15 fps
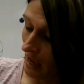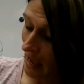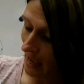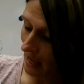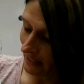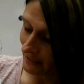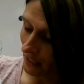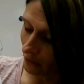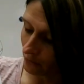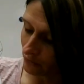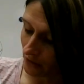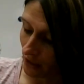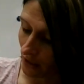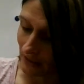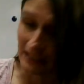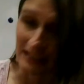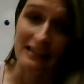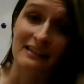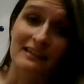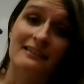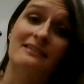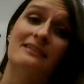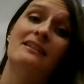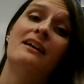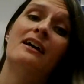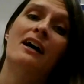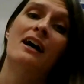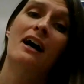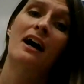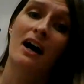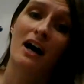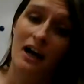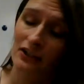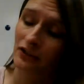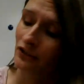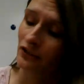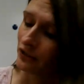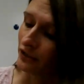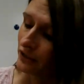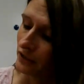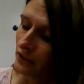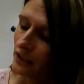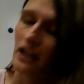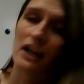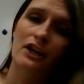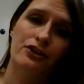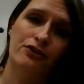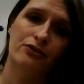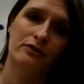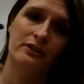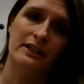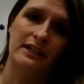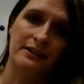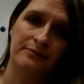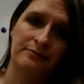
A yellow dog is under a tree